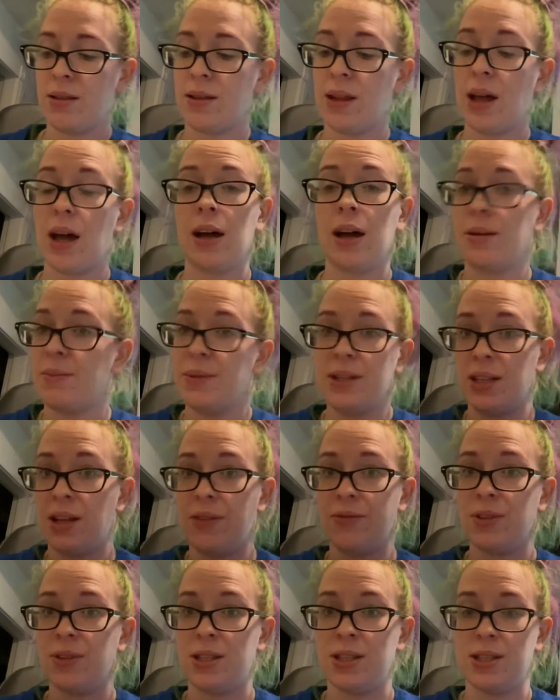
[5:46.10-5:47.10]
I'm in love
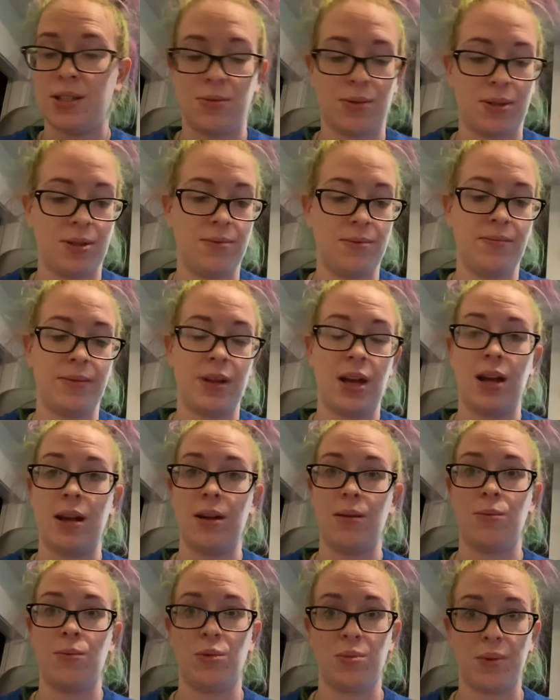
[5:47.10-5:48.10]
with this one. I
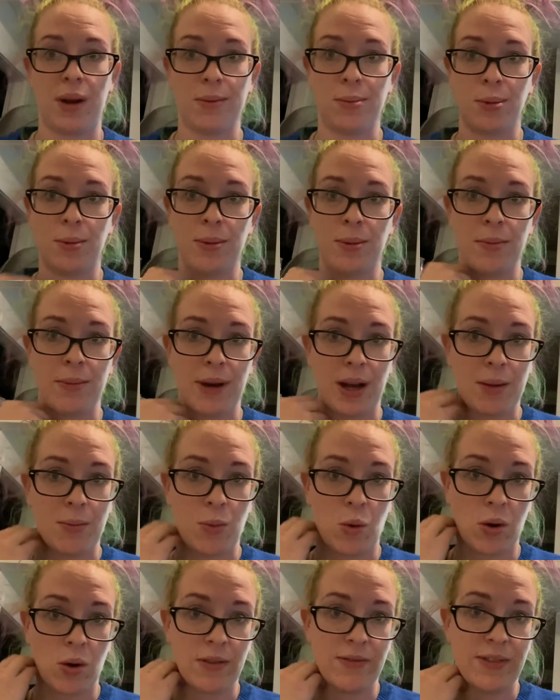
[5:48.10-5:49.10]
will probably buy
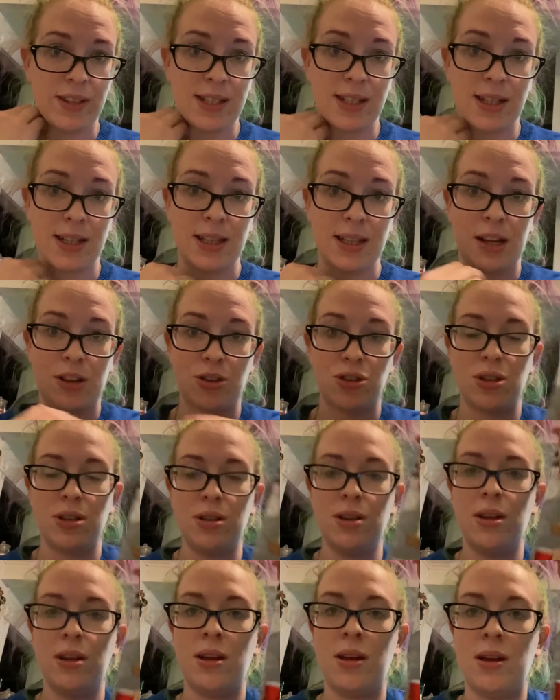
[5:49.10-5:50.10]
more of this collection.
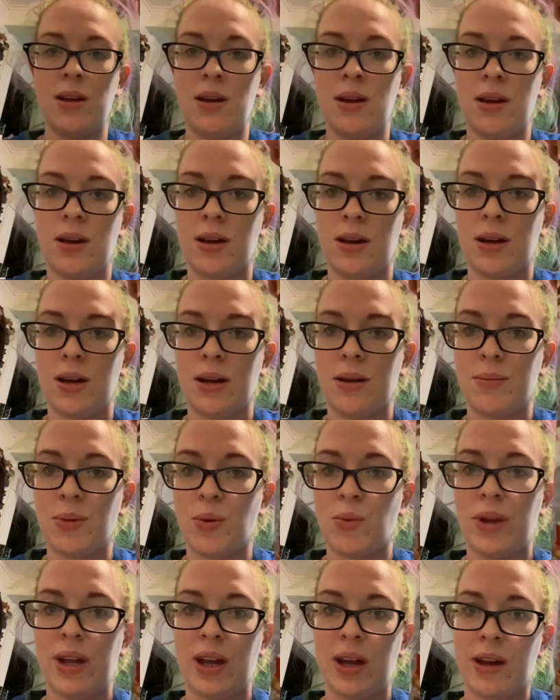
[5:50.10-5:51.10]
But
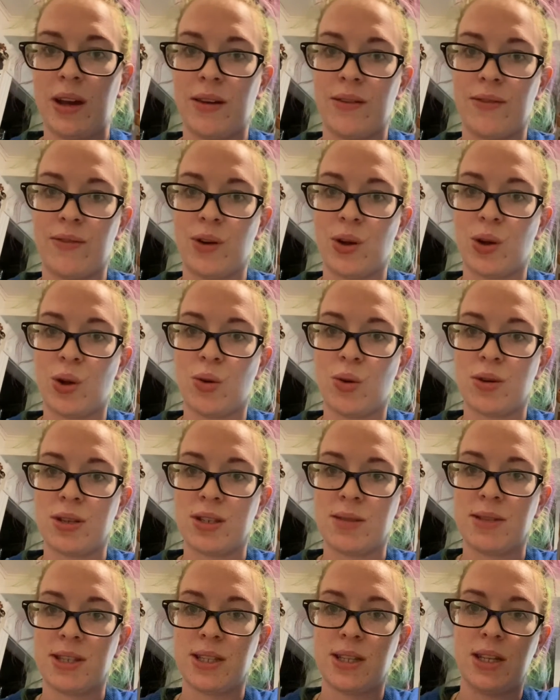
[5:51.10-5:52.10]
we have
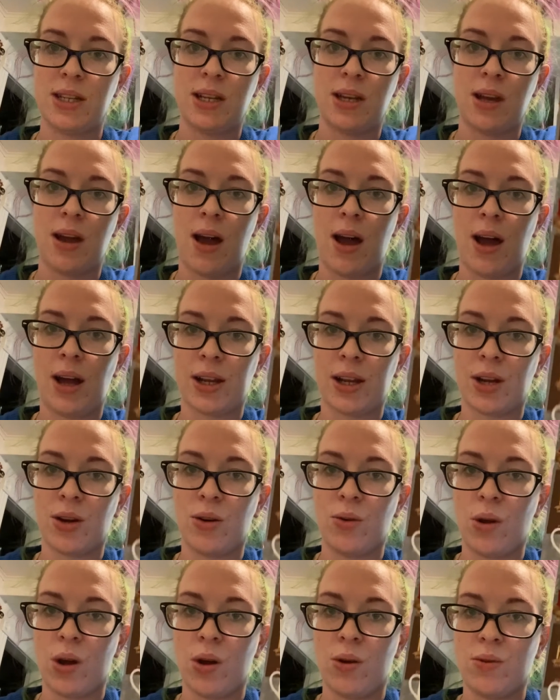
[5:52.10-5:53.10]
Christmassy hot
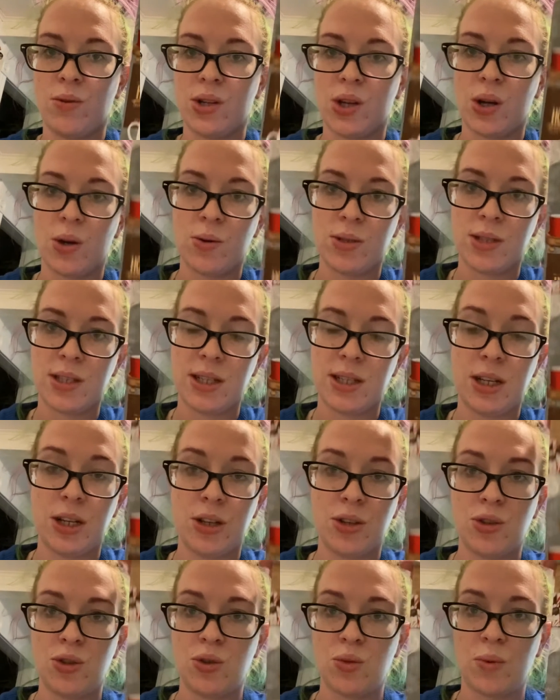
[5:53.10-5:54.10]
cocoa toasty
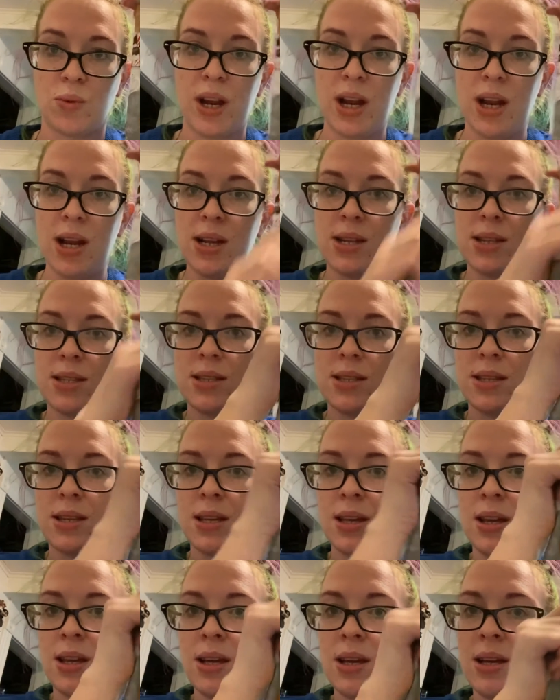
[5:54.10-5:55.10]
drinks.
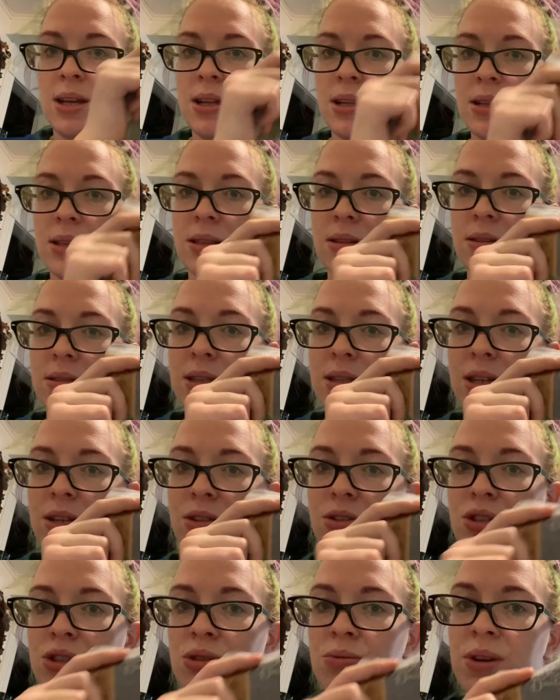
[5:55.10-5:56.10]
There's like
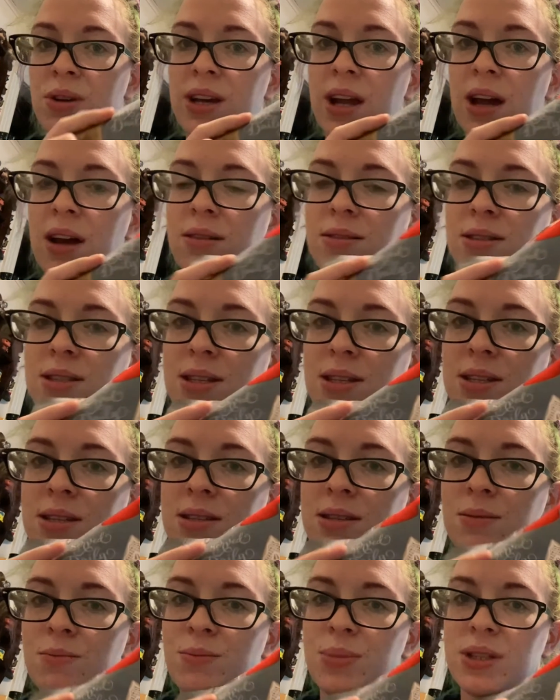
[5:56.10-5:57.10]
gingerbread houses
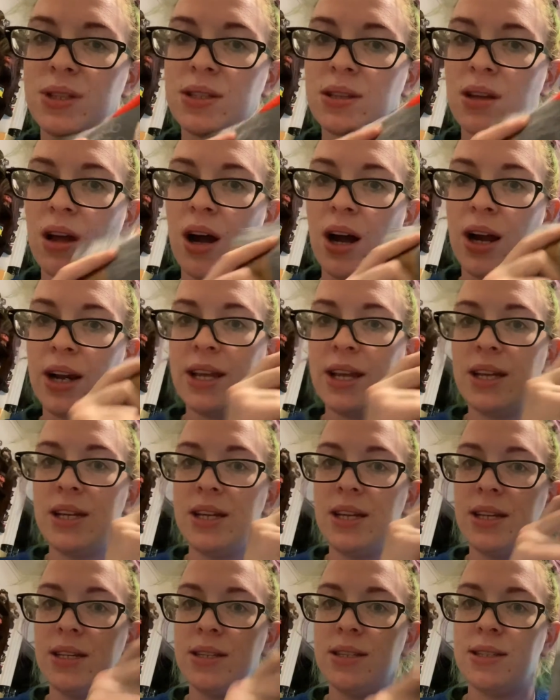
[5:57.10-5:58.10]
and
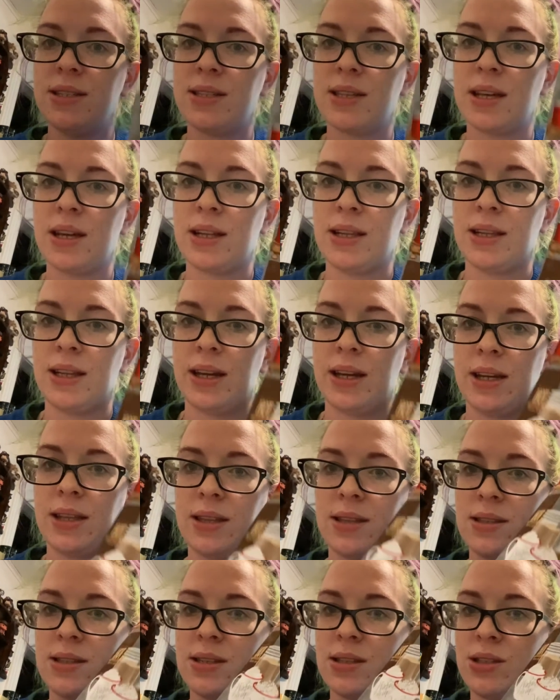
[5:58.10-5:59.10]
biscottis, and like
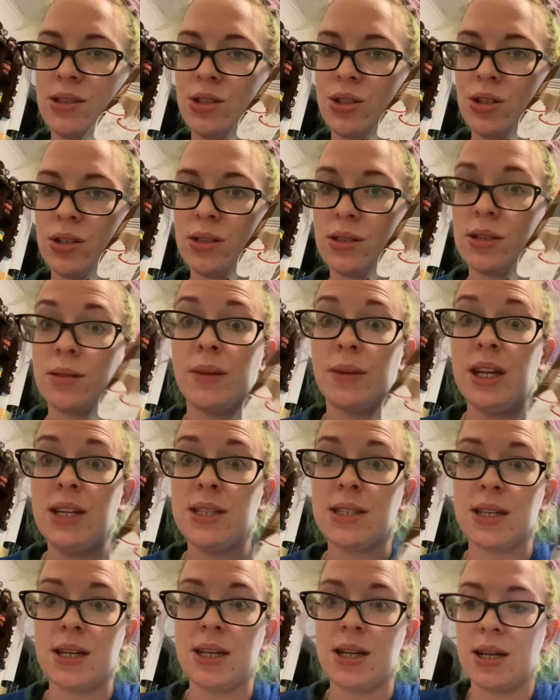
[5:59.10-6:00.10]
this is just
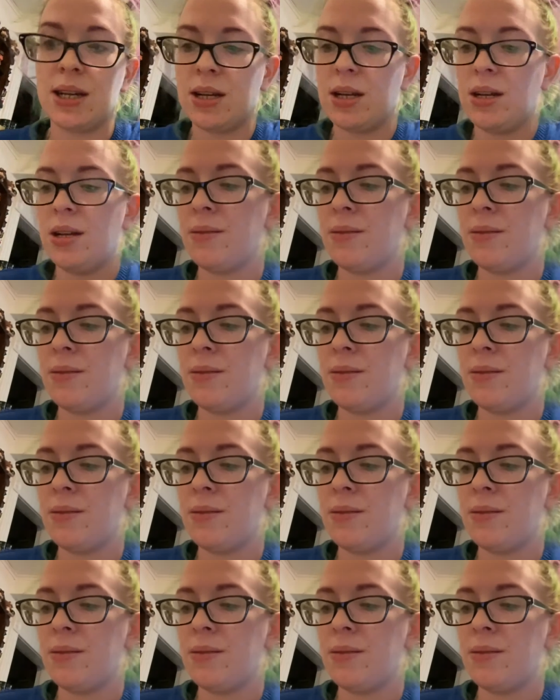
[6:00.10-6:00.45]
amazing.